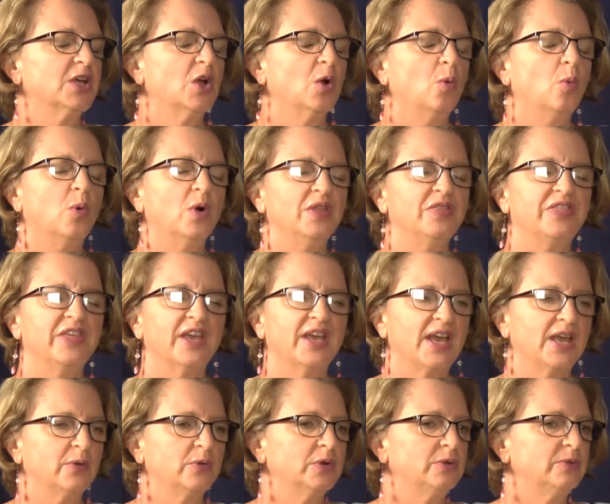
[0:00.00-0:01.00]
One thing
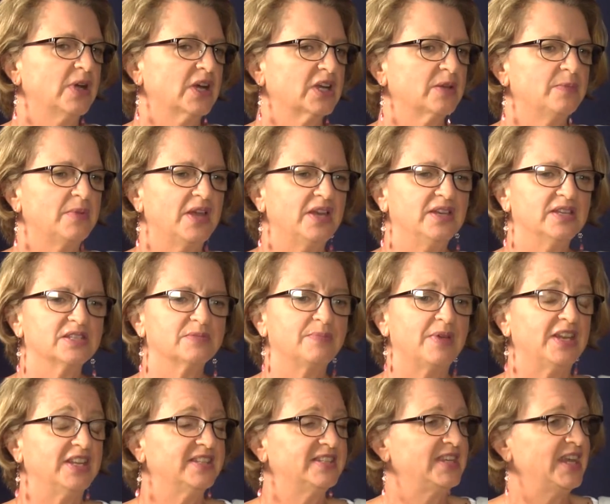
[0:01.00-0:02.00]
I would recommend is
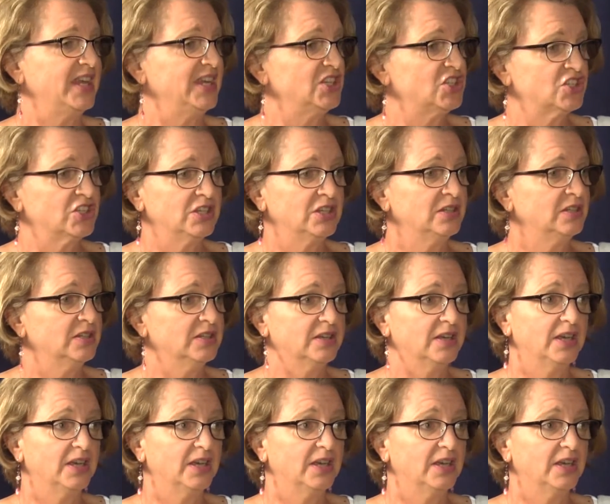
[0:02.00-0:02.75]
meditation.